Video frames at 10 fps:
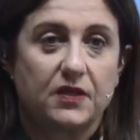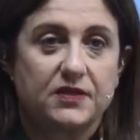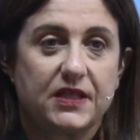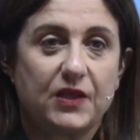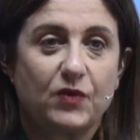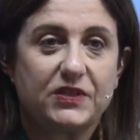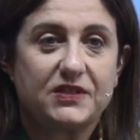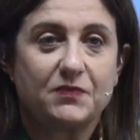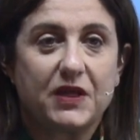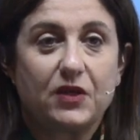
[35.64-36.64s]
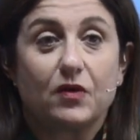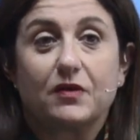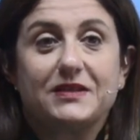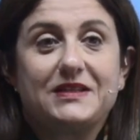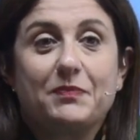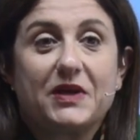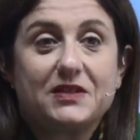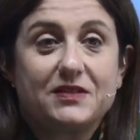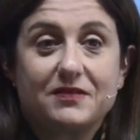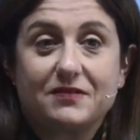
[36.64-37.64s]
saying what is major, it
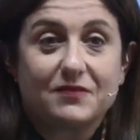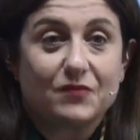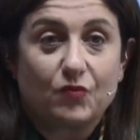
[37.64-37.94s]
depends